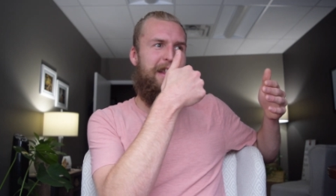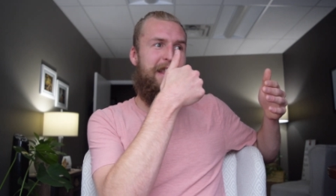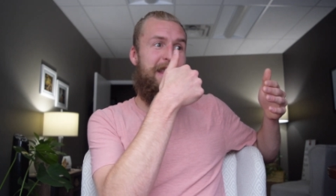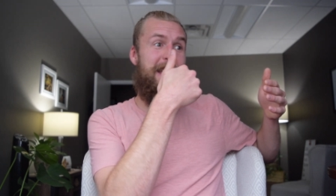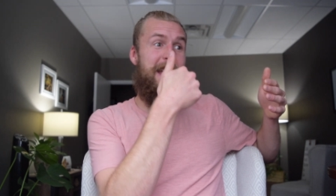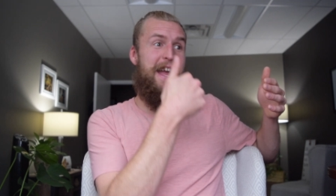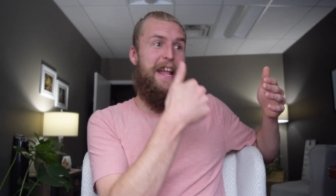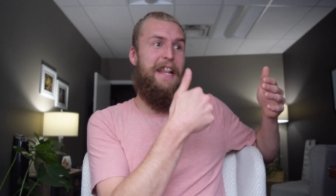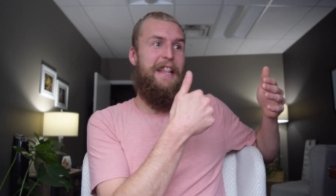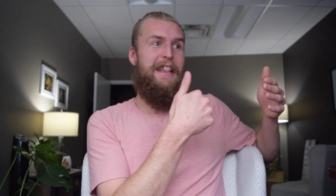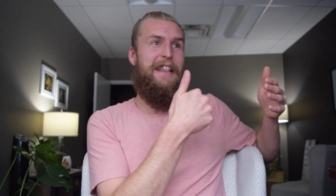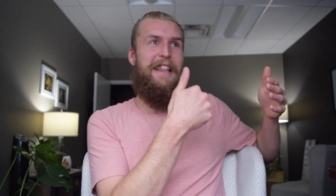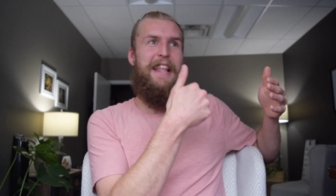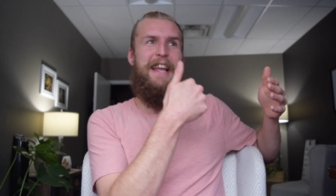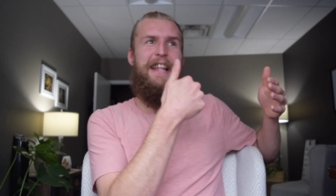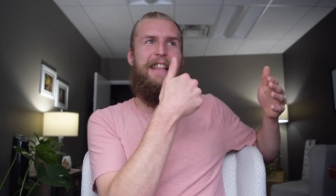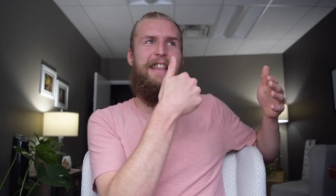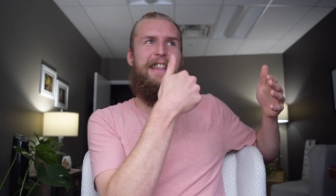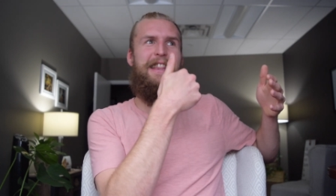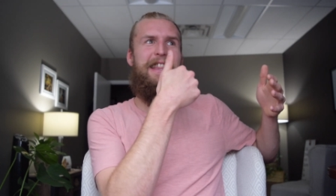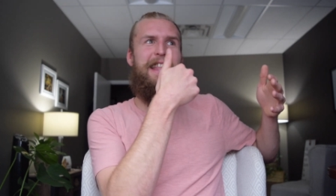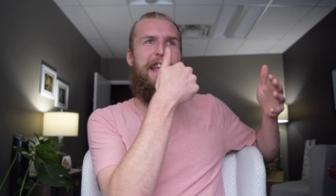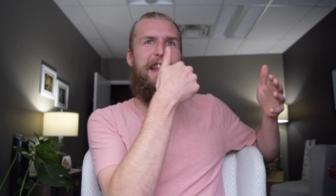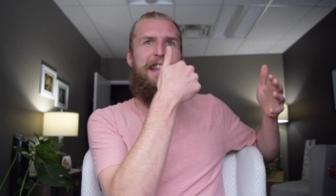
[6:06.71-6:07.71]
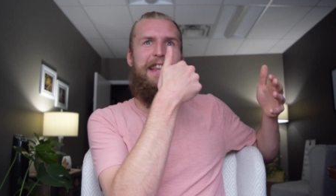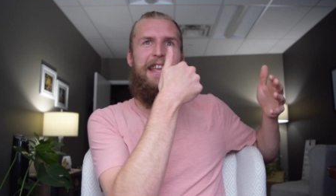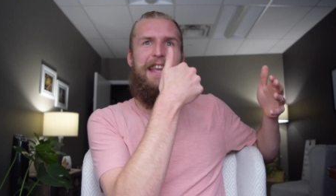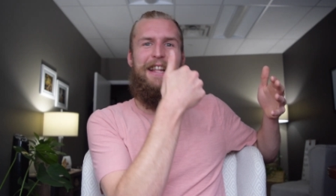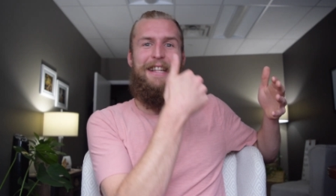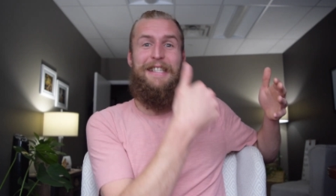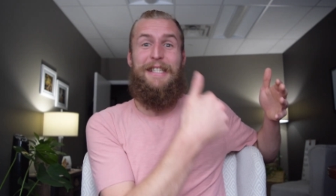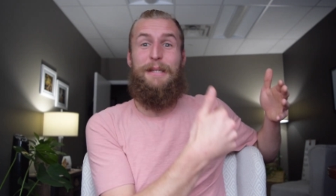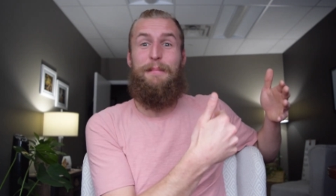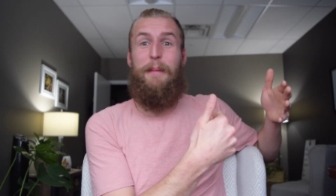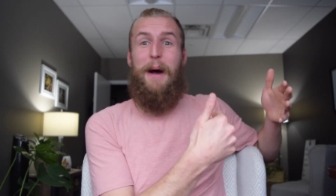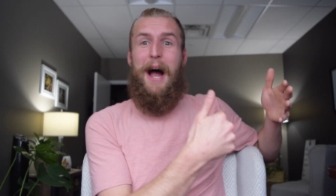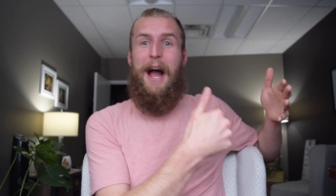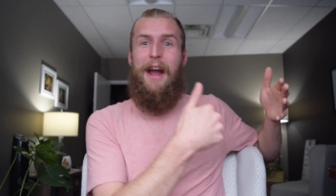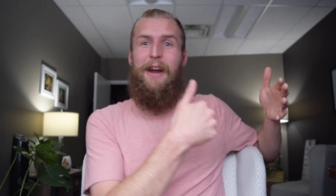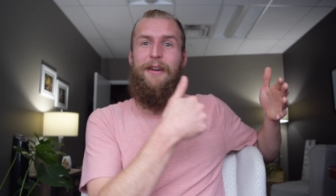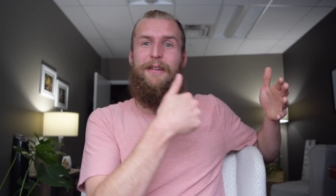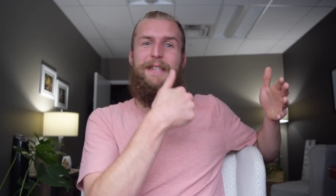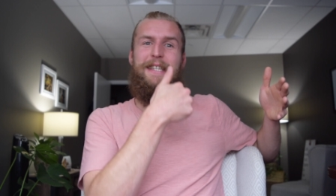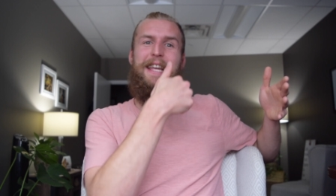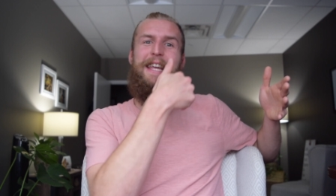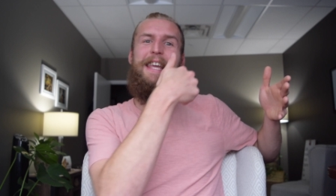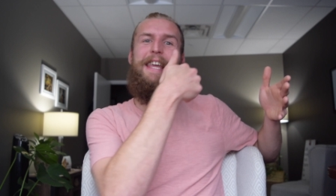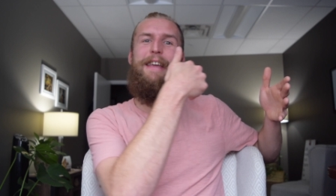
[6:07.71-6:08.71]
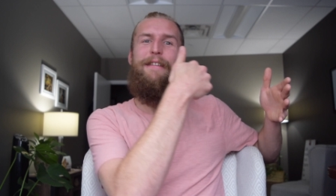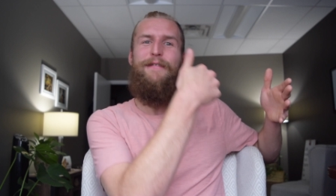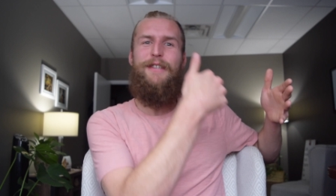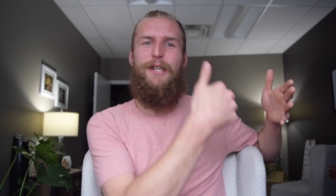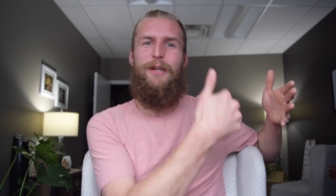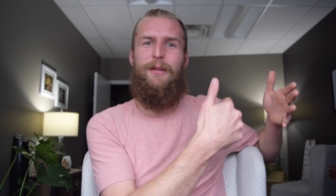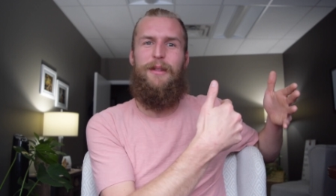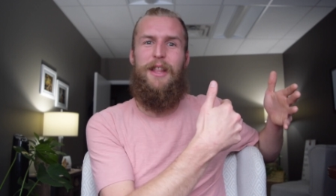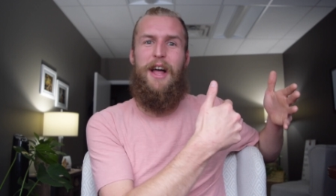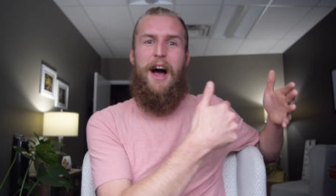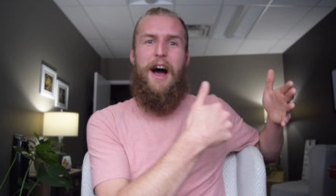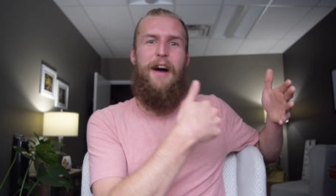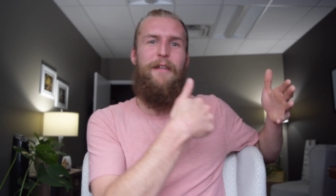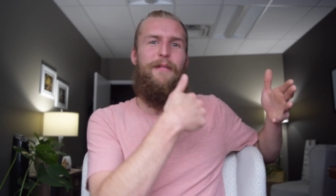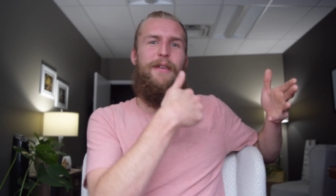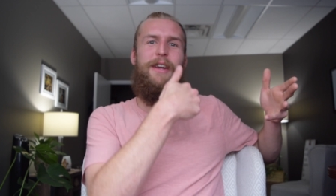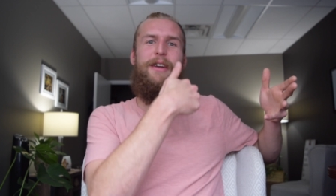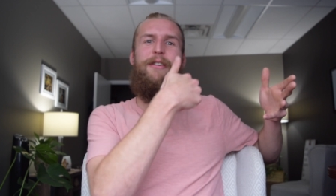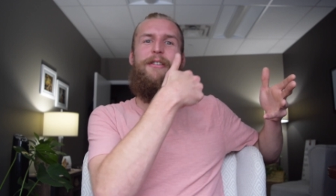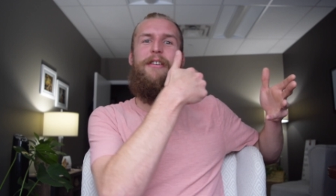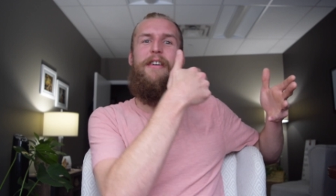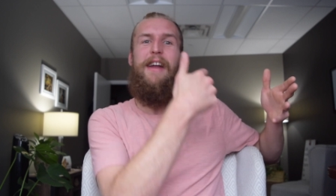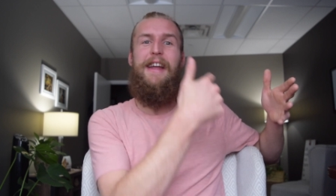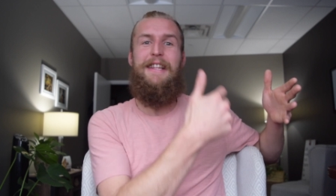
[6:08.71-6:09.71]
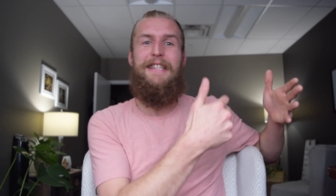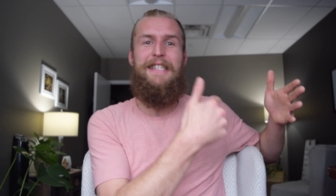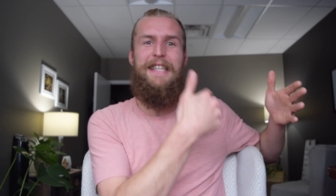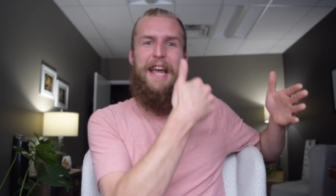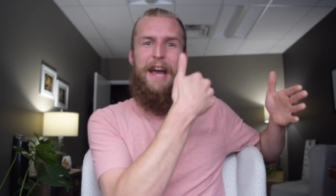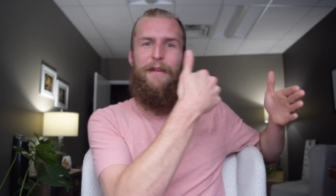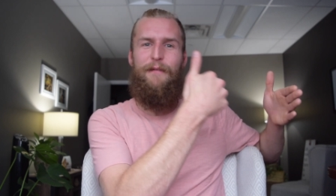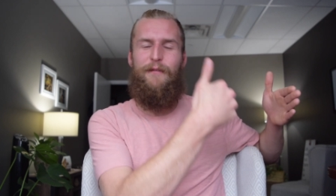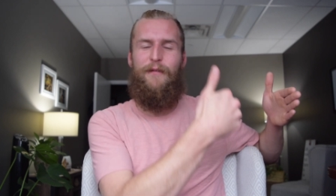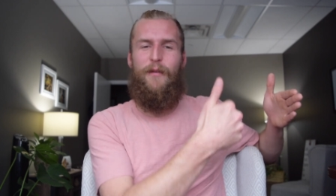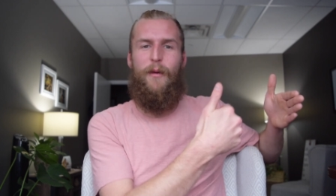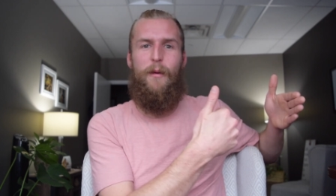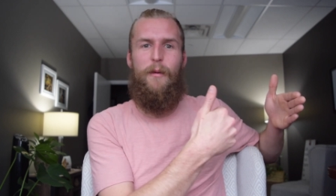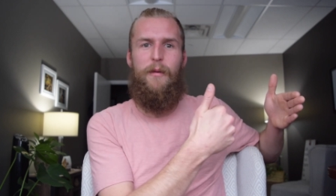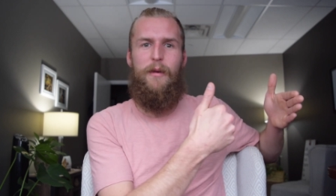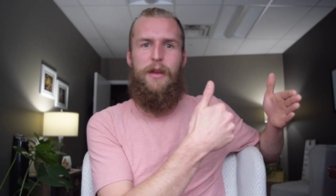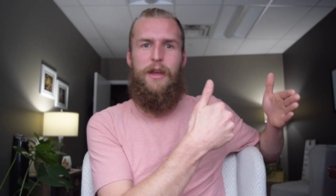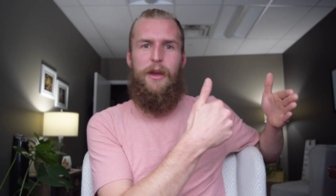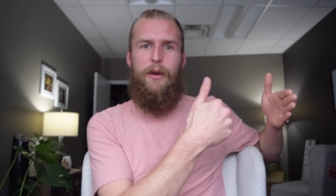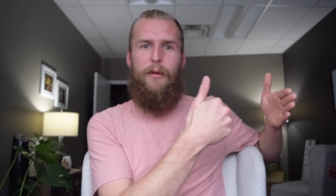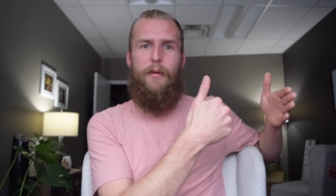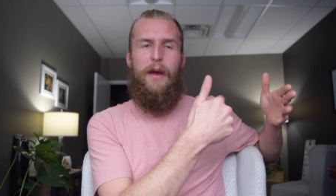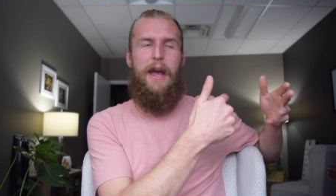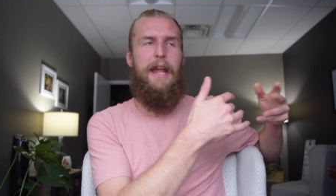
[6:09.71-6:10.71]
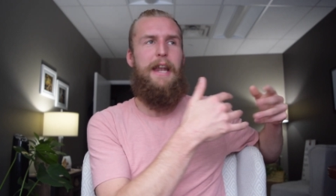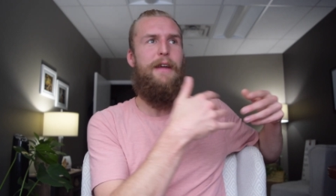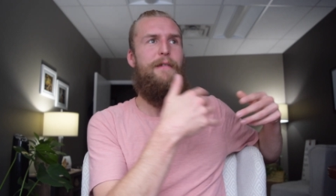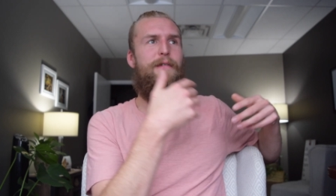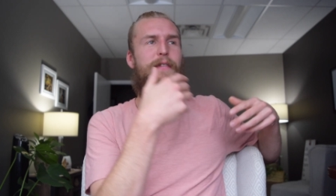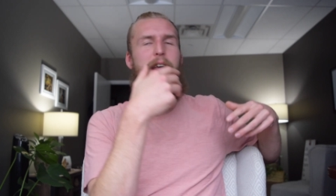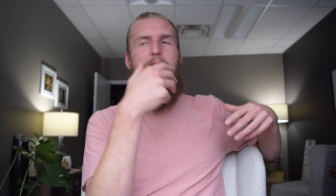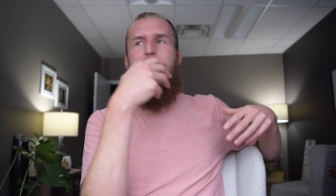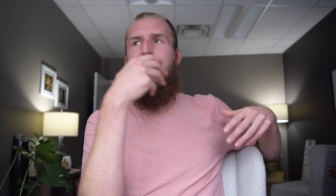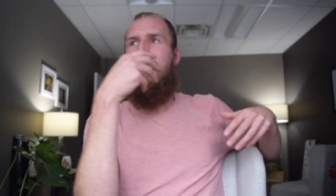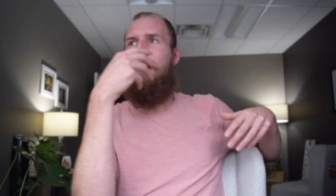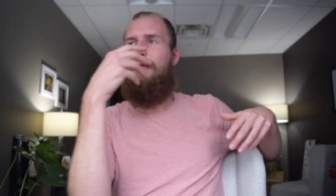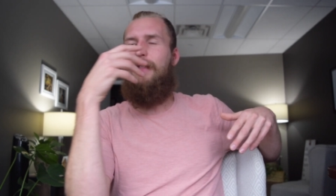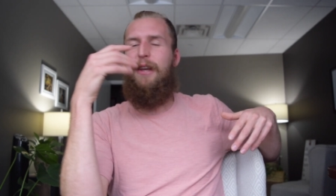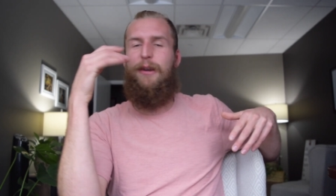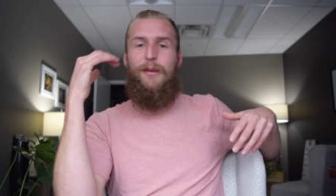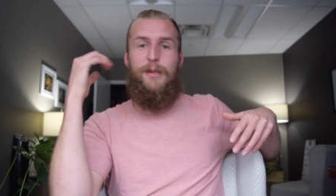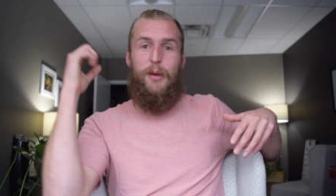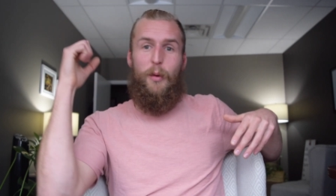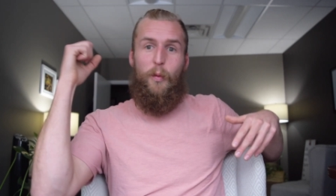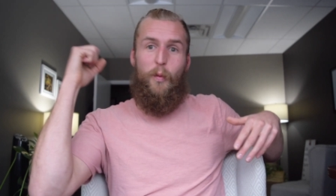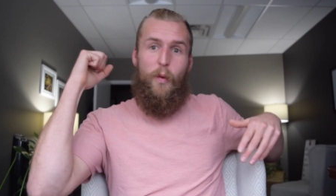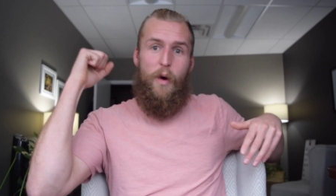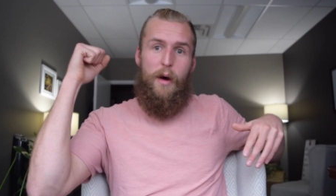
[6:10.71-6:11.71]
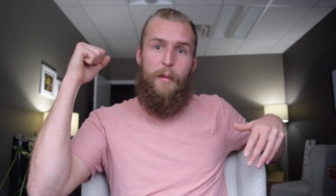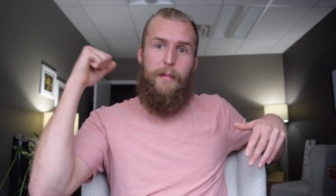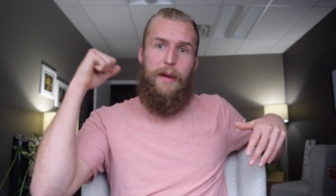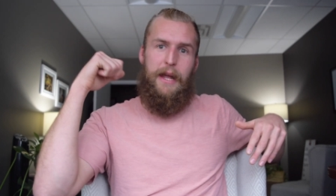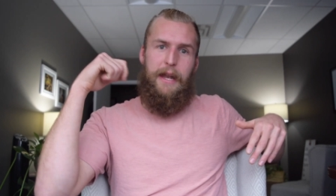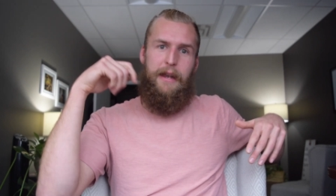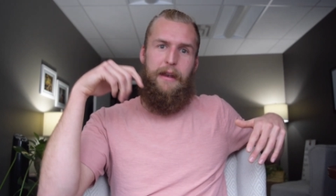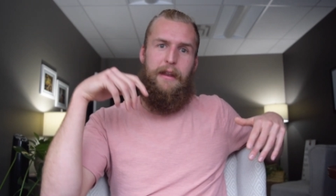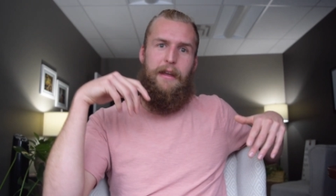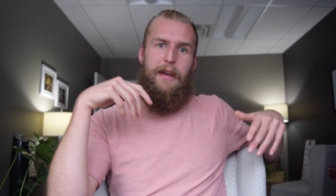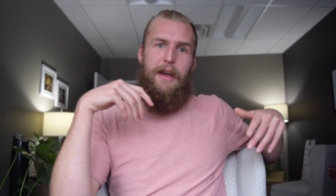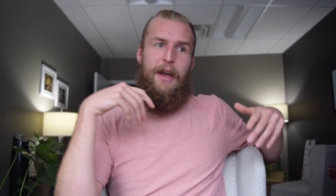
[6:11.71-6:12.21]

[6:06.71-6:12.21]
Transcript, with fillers: that that that inspires and gives you love and creates that for you. And if if there's a woman